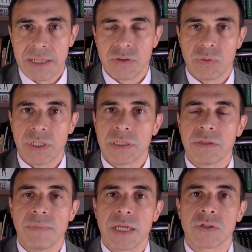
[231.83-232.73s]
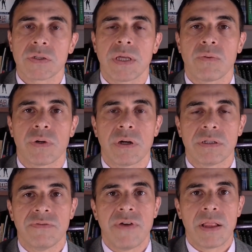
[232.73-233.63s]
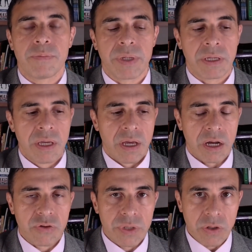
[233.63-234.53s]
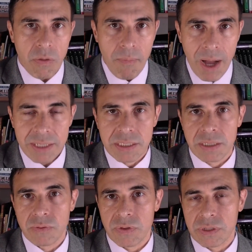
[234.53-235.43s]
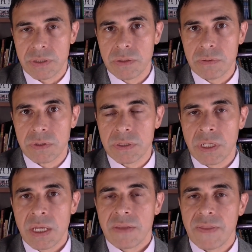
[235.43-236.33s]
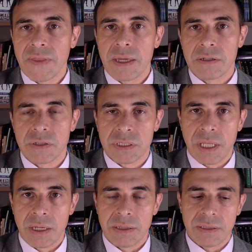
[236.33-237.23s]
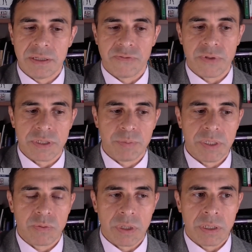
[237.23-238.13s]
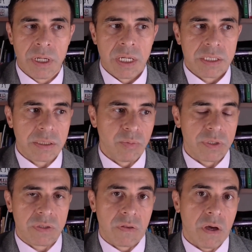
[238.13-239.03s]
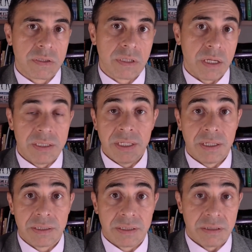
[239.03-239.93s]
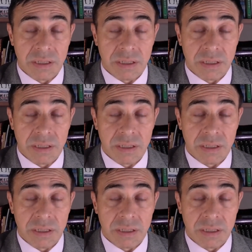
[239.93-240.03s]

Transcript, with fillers: So we need to make sure that we are developing a critical mindset with our students, that they understand the difference between someone's thoughts, ideas, a